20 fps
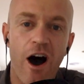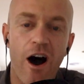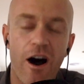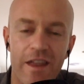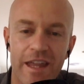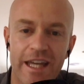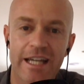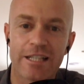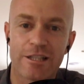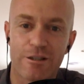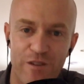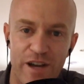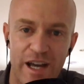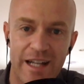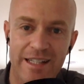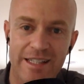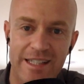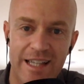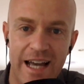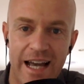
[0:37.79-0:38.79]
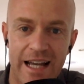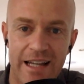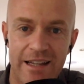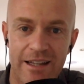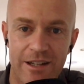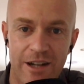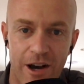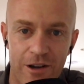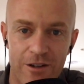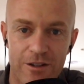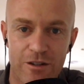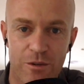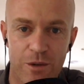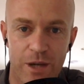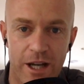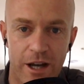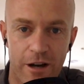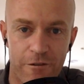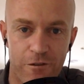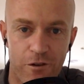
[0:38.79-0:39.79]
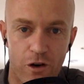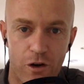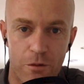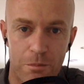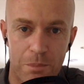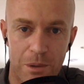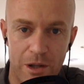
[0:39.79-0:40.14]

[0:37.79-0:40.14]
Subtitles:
I think it's fair to say that 03-04